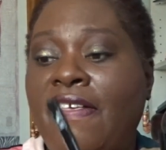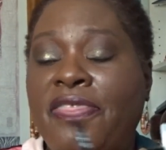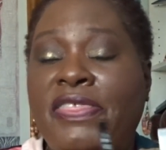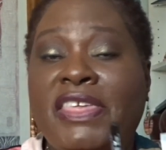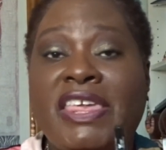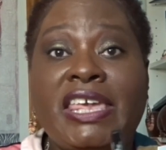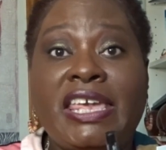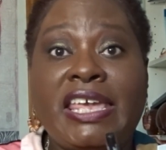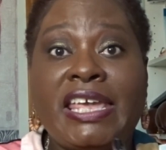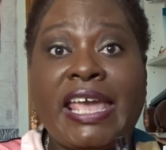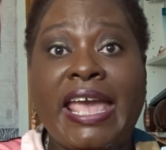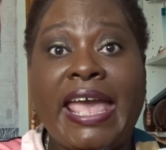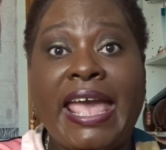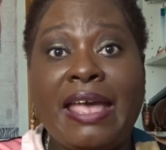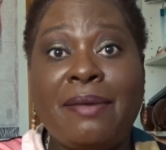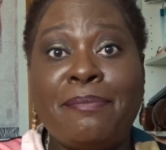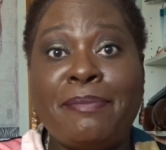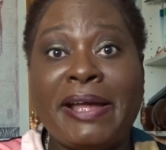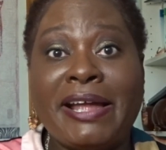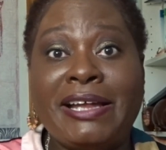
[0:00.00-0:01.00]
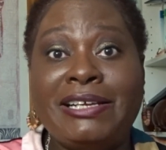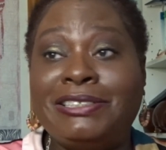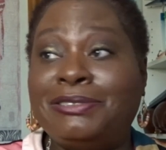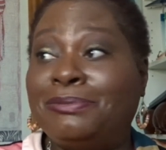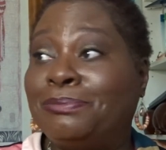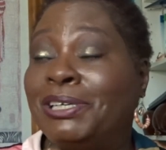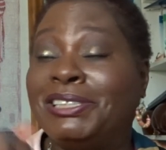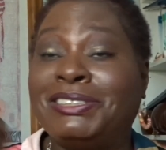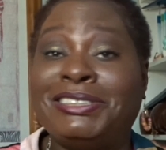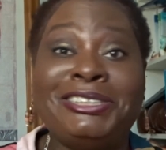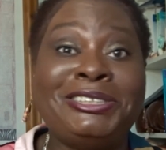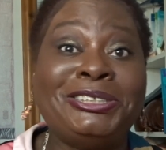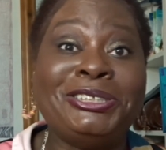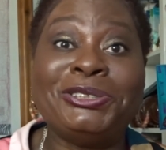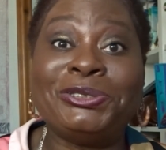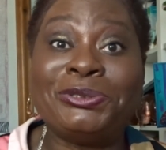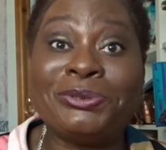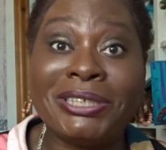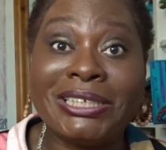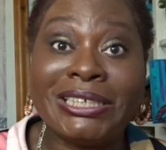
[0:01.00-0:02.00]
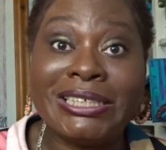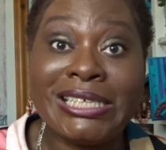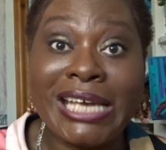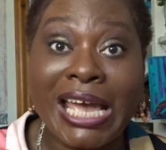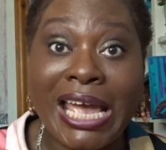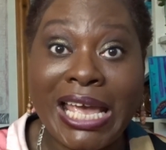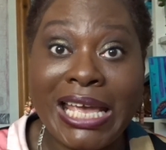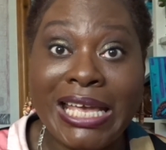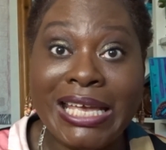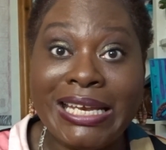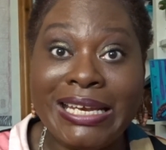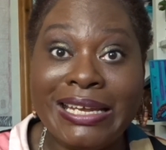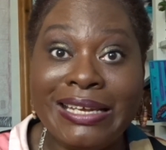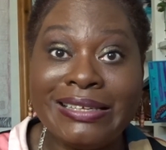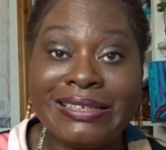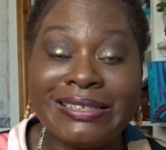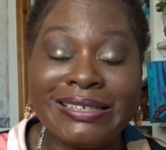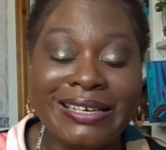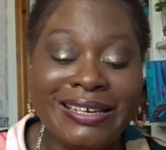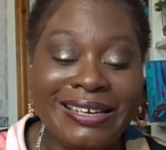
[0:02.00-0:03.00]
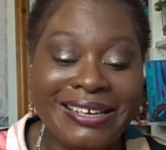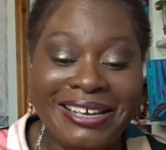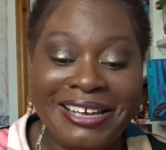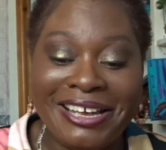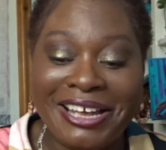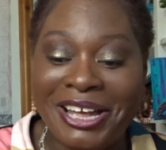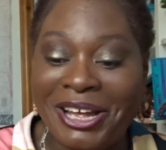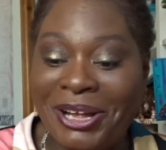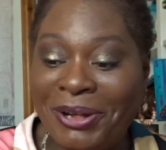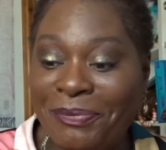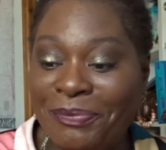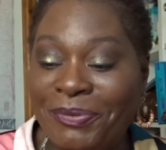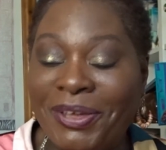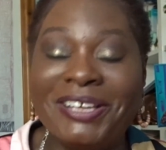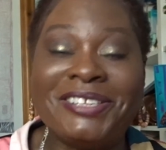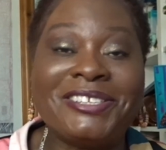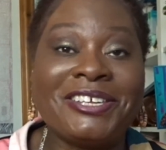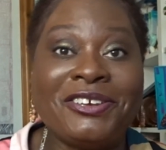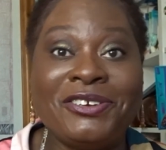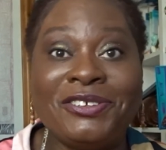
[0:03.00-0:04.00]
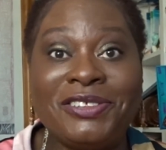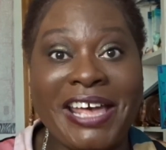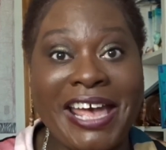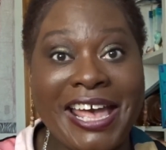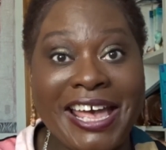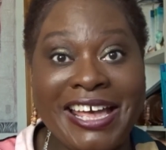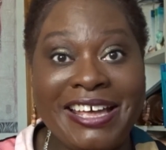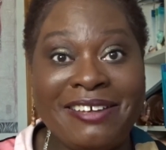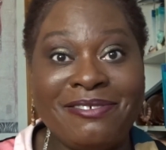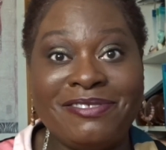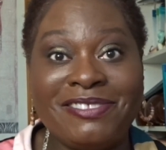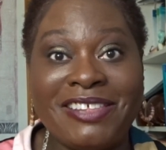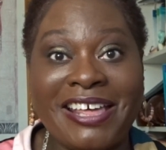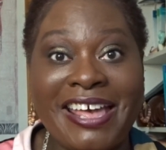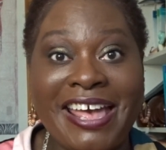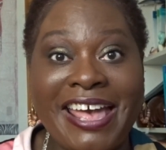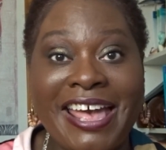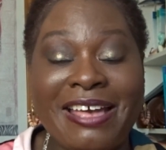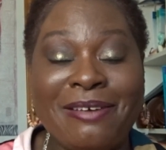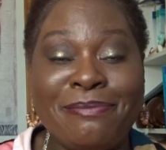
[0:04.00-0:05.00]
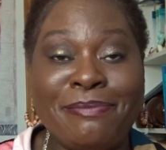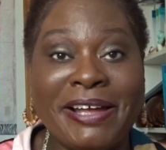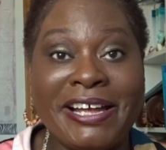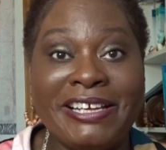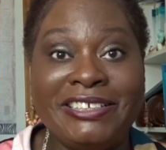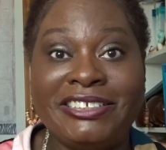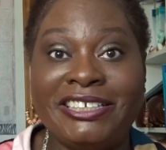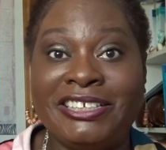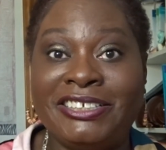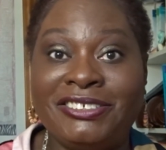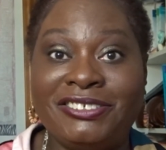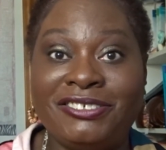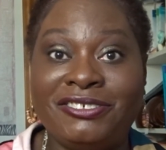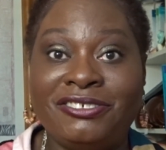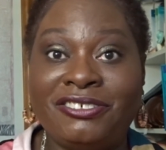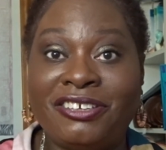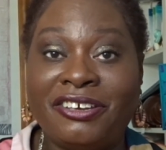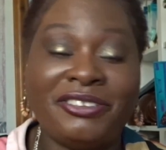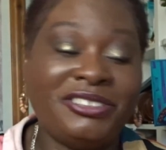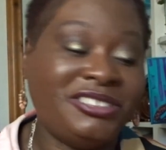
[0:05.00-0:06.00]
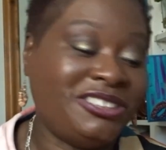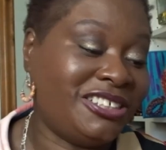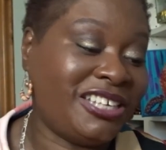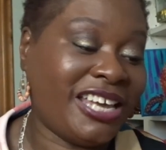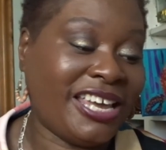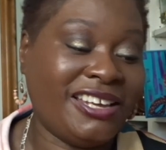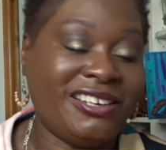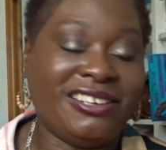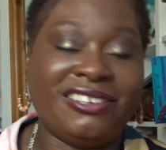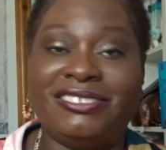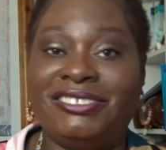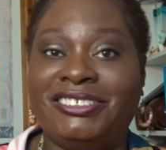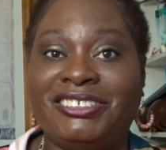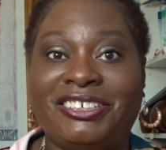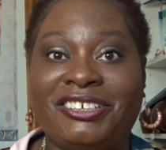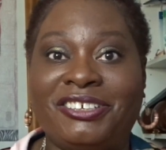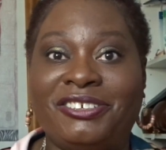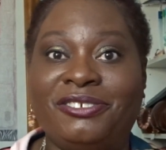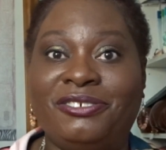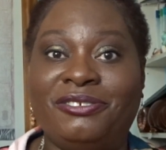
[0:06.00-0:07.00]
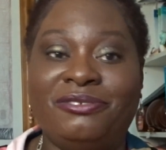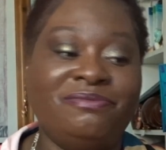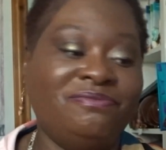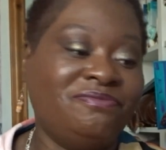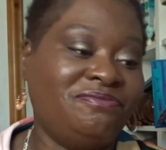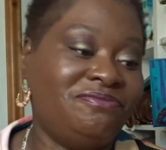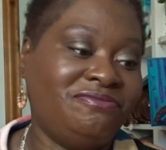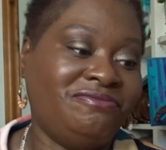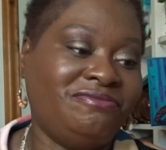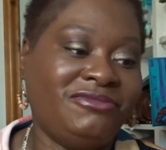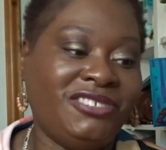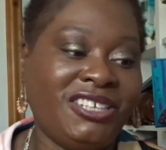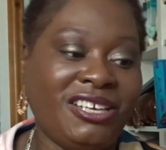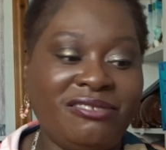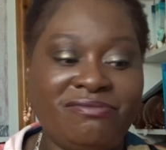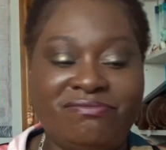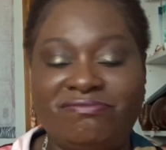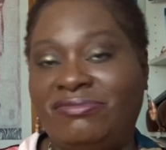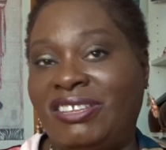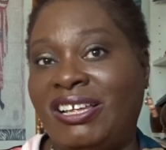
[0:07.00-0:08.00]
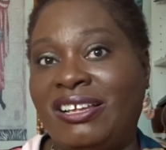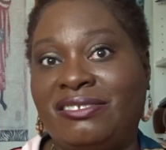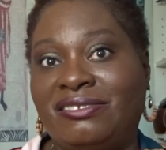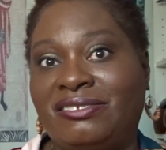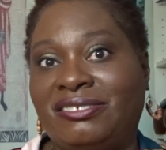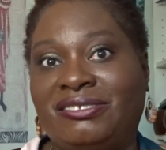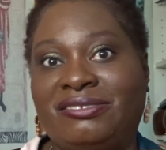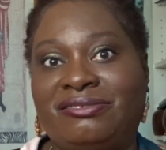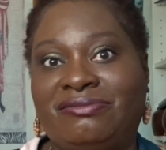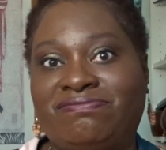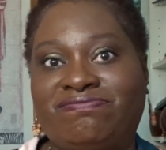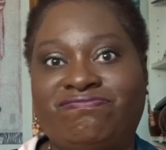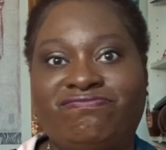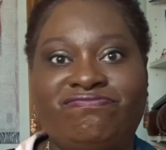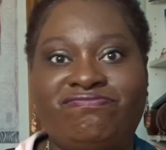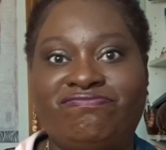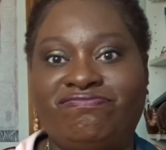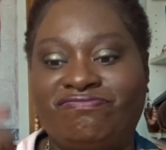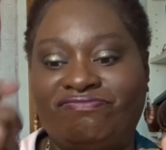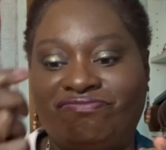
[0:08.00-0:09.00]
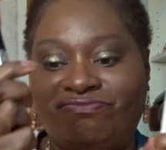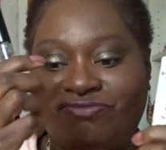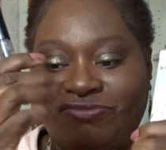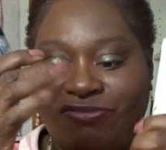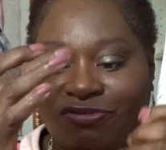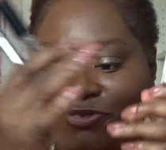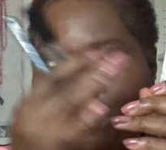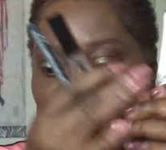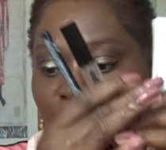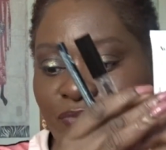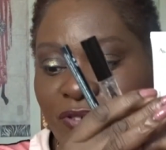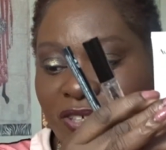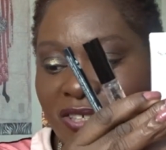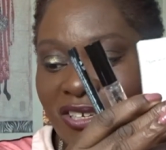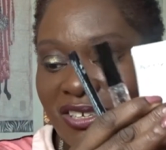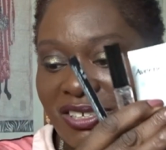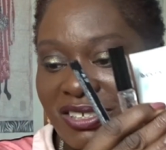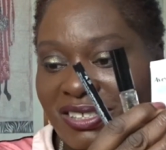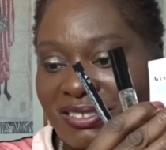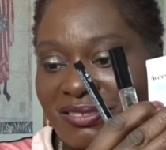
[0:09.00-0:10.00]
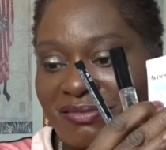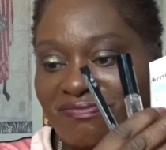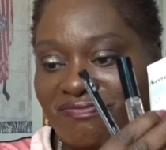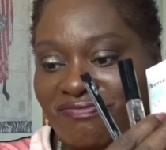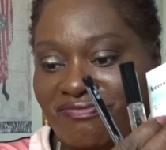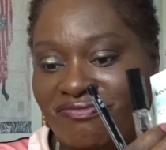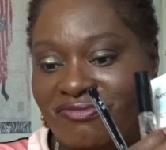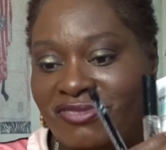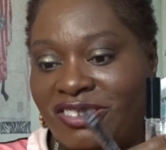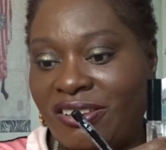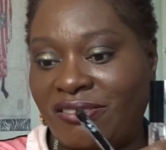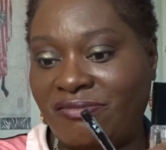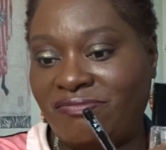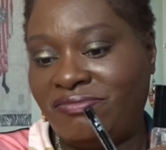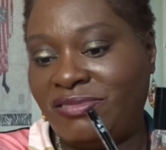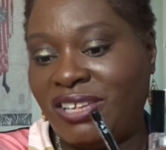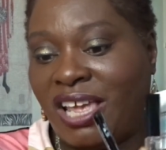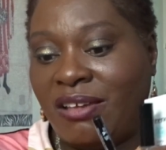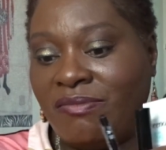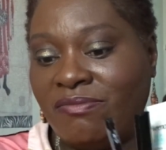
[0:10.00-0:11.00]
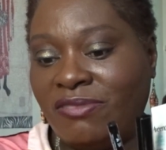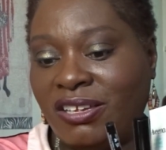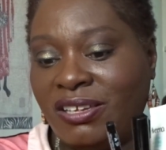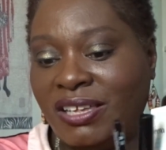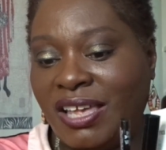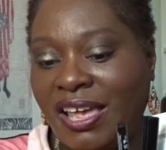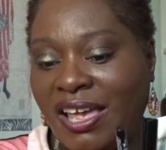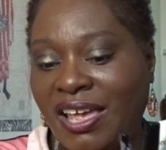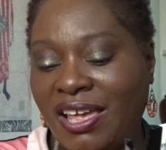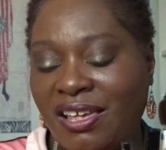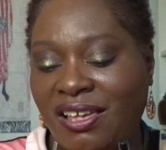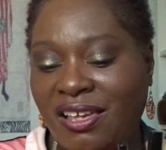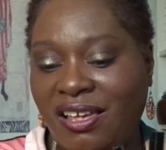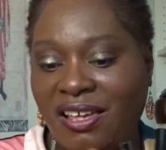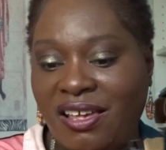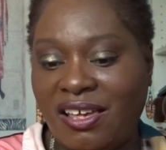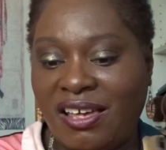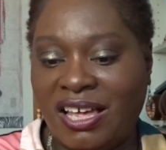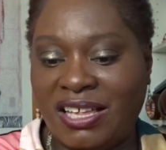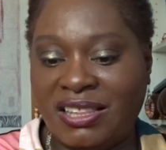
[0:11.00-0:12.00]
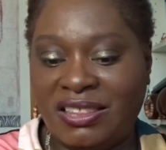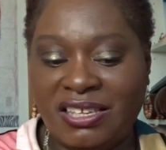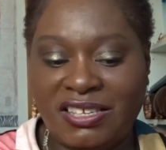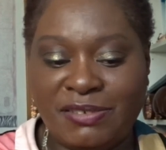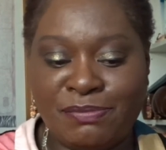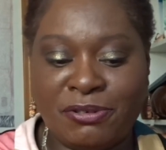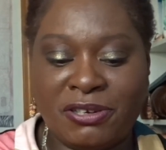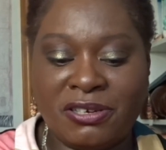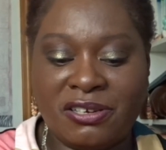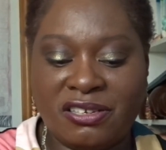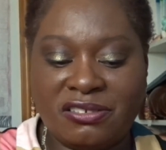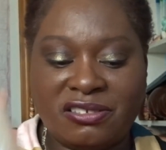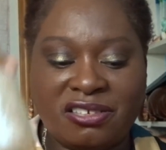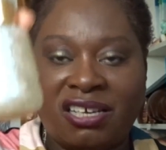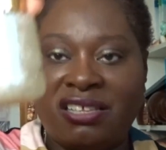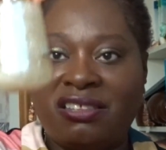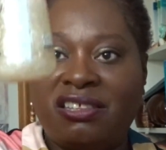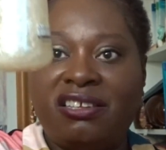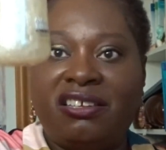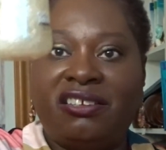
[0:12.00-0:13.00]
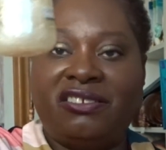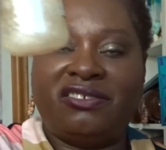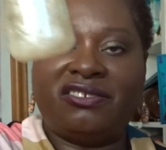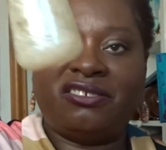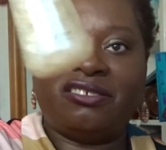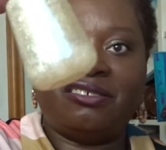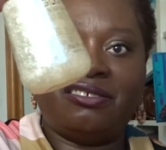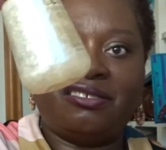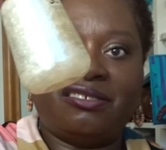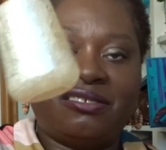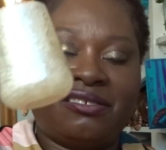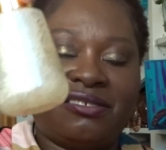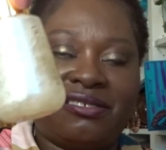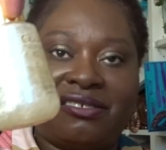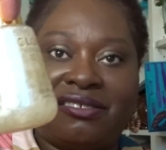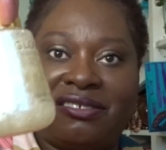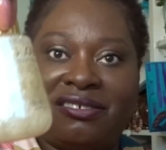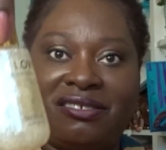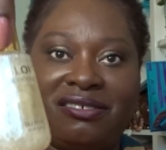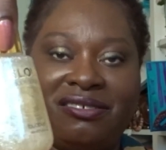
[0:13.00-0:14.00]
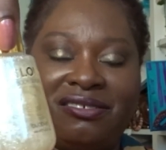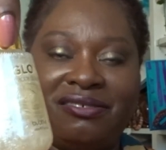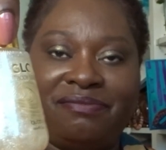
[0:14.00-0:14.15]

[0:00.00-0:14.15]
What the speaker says: The hairband, my sister's already taken it. So the hairband is going to Kayla. So yeah, that's four products. So yeah, okay. And this product I think is just,